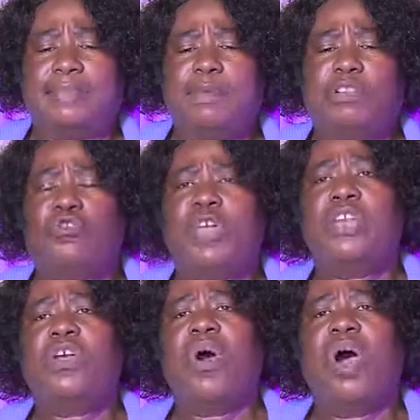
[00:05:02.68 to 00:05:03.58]

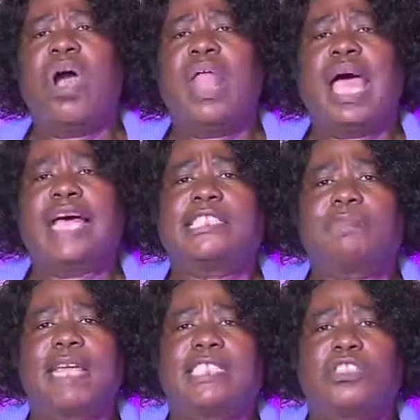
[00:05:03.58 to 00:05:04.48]
between all
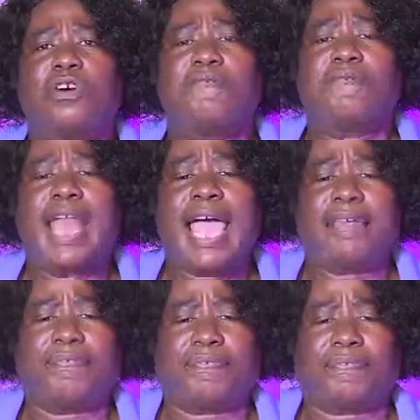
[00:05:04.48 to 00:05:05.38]
aspects of
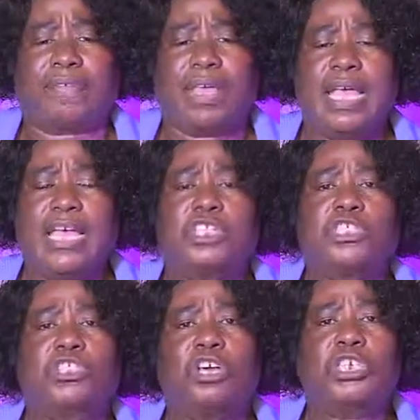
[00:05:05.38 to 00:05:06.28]
life,
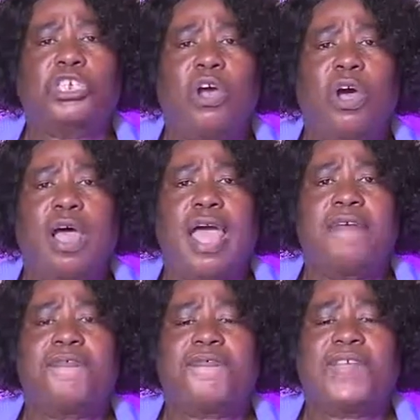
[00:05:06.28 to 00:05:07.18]
social,
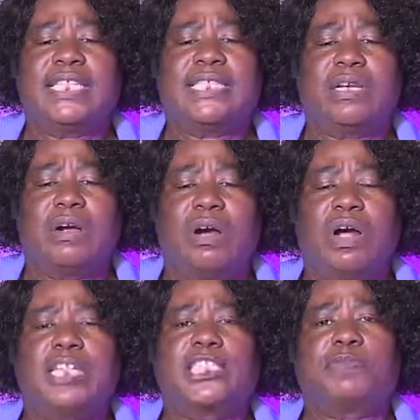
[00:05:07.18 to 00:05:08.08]

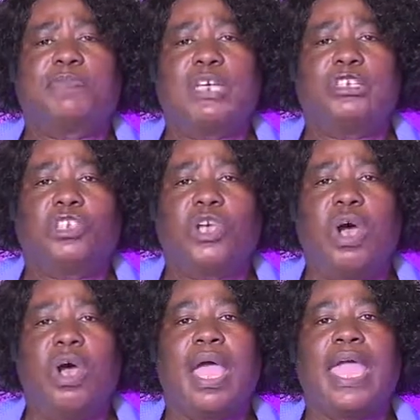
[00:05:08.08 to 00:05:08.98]
physical,
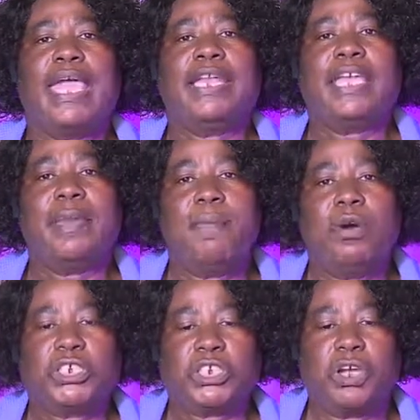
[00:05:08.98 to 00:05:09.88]
spiritual, and
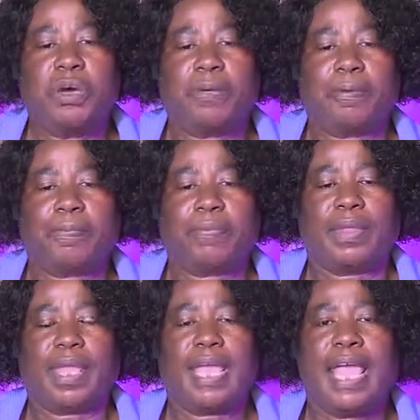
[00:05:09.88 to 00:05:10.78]
emotional.
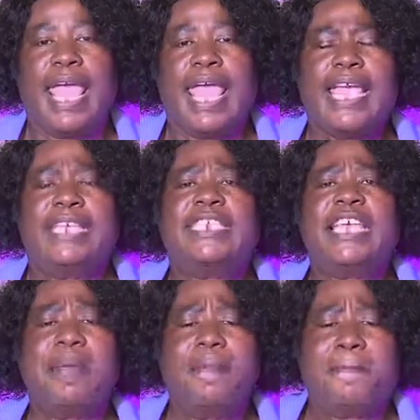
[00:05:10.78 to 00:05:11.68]

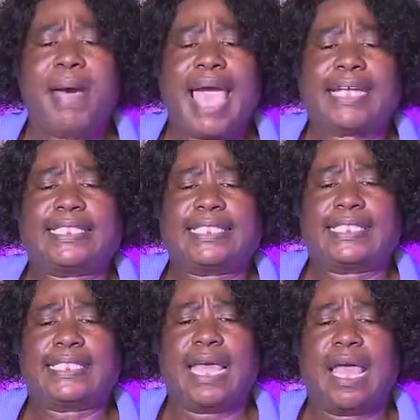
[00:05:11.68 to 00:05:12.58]
It
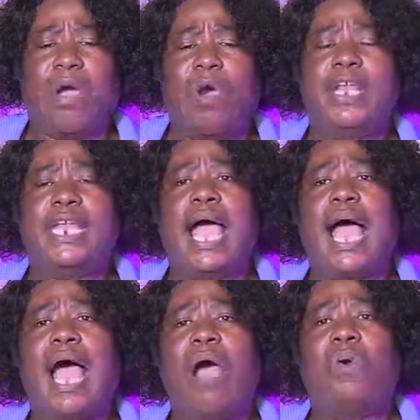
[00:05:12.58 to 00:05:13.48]
impacts on
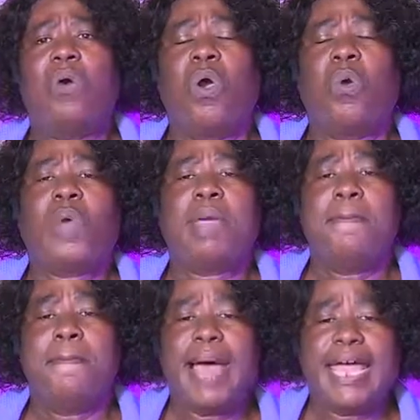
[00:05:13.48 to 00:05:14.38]
how we
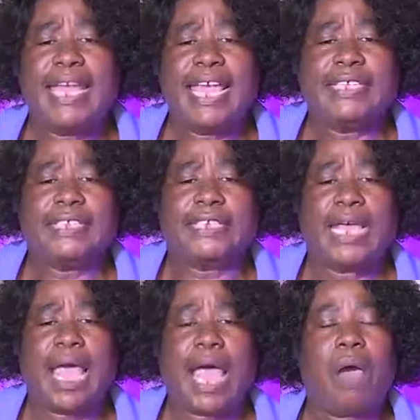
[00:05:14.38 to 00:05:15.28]
manage
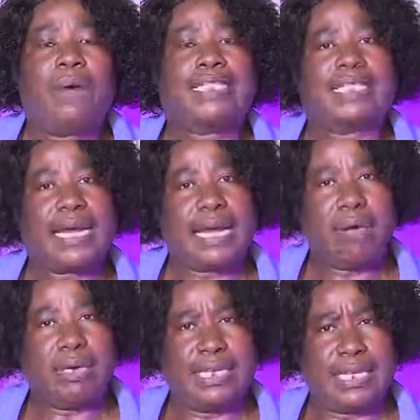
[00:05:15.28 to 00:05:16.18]
our
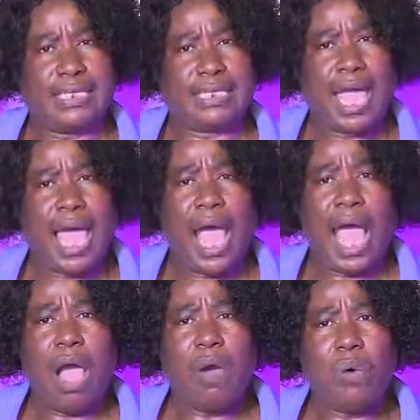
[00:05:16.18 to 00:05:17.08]
surroundings,
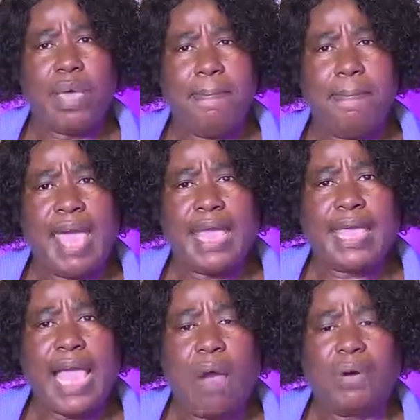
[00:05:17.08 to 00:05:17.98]
how we
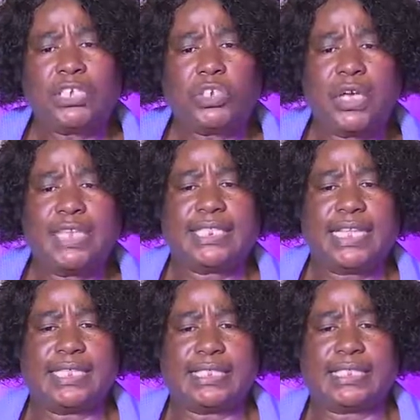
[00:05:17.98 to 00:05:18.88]
make our
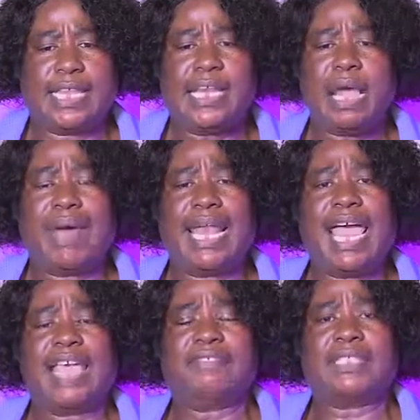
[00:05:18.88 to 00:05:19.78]
choices in our
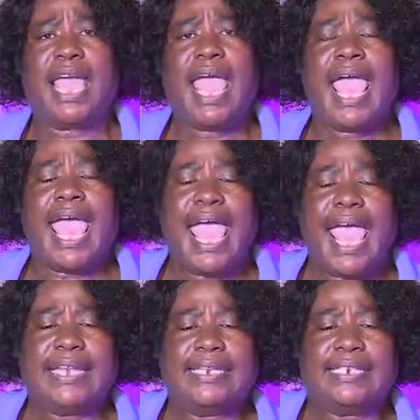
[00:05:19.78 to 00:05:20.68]
lives,
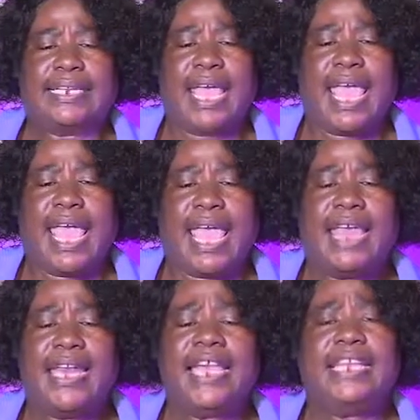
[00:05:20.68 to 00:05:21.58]
and
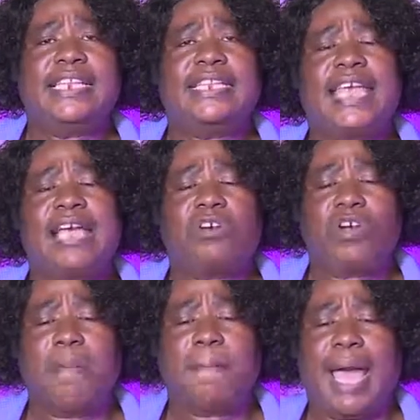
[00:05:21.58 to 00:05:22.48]
in an
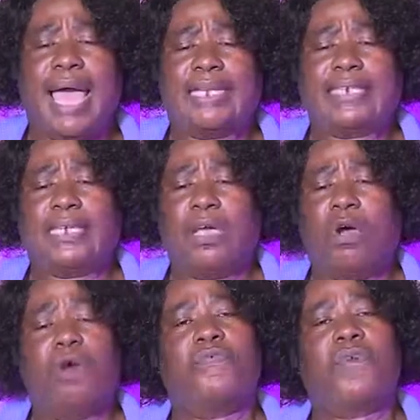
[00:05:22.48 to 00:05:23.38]
integral part
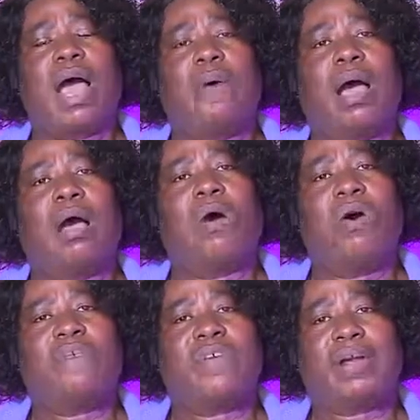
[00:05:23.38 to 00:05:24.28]
of our
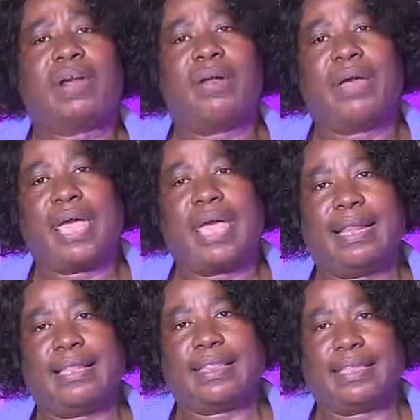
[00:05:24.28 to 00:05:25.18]
overall
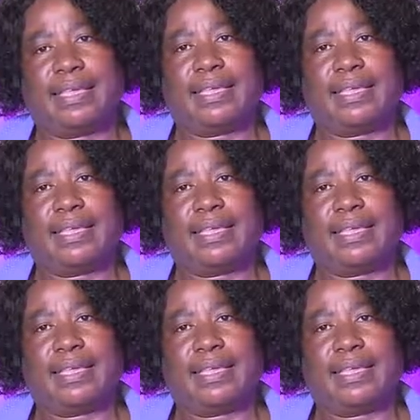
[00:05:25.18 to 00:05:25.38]
health.